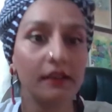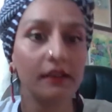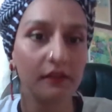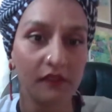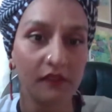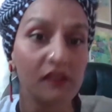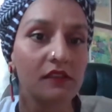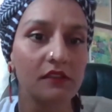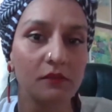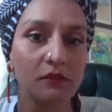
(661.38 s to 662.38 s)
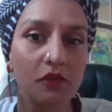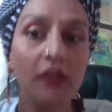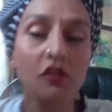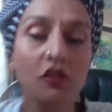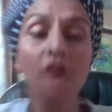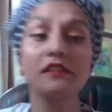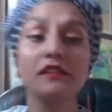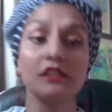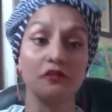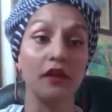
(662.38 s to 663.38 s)
of these systems right it's,
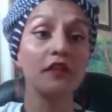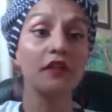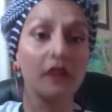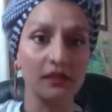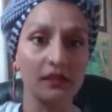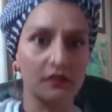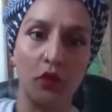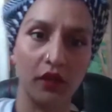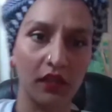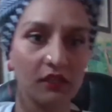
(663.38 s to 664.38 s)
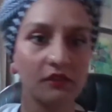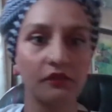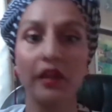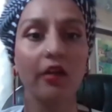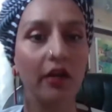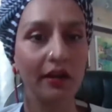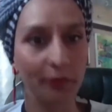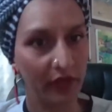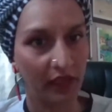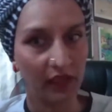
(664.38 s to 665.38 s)
obviously it's very very disappointing it's very
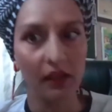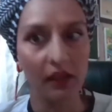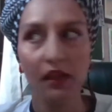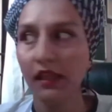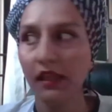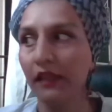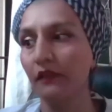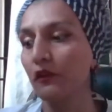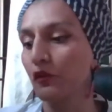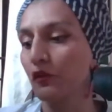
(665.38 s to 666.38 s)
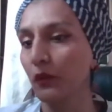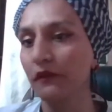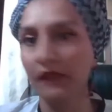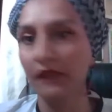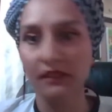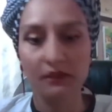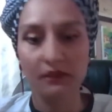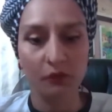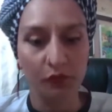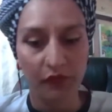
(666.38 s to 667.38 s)
heartbreaking like you know when face
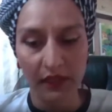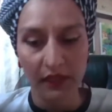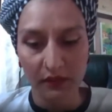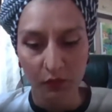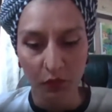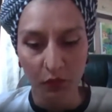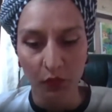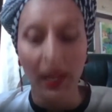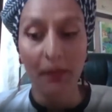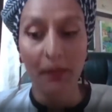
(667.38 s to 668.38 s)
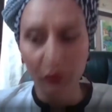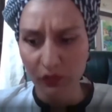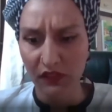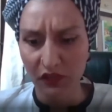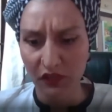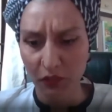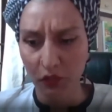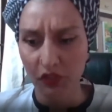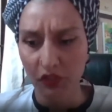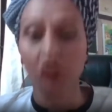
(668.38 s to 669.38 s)
face what happened with the censor
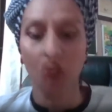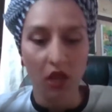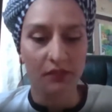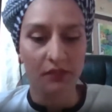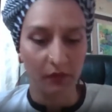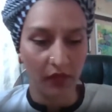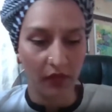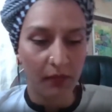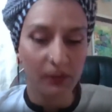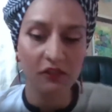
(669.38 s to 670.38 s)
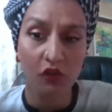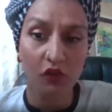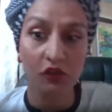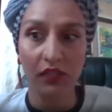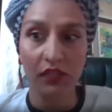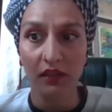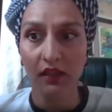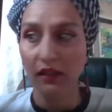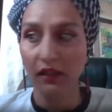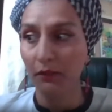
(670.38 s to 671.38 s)
board shocked me right but this is also like
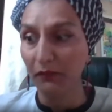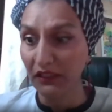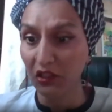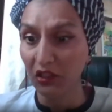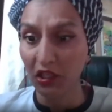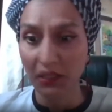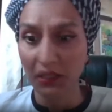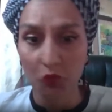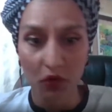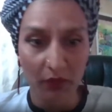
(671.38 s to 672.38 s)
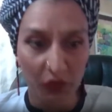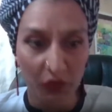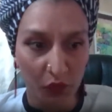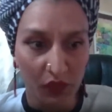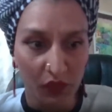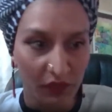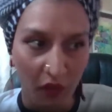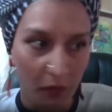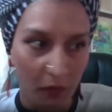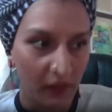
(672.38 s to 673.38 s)
me learning more about the world
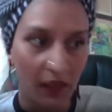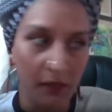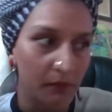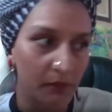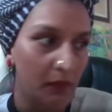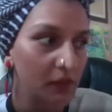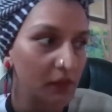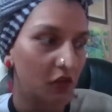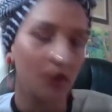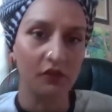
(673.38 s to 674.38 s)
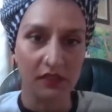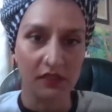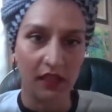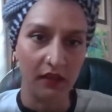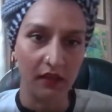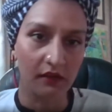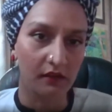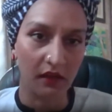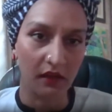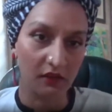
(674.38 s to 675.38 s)
around me that maybe did not
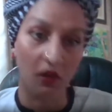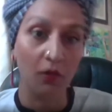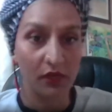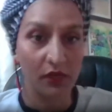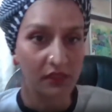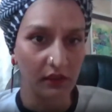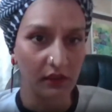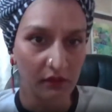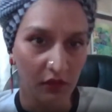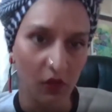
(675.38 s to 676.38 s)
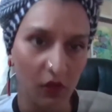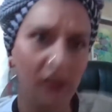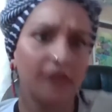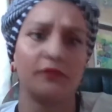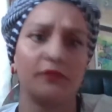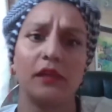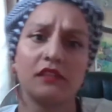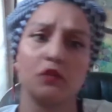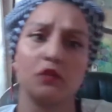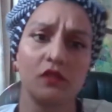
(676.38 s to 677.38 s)
understand as a young person you know i left
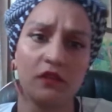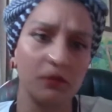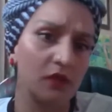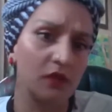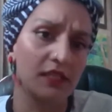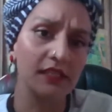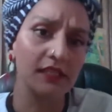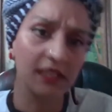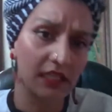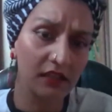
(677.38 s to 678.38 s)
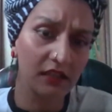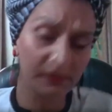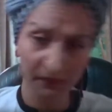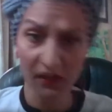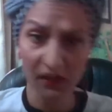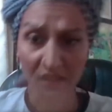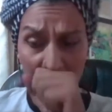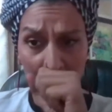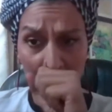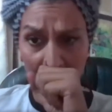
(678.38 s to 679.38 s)
pakistan when I was 18 i
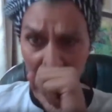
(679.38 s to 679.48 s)
came back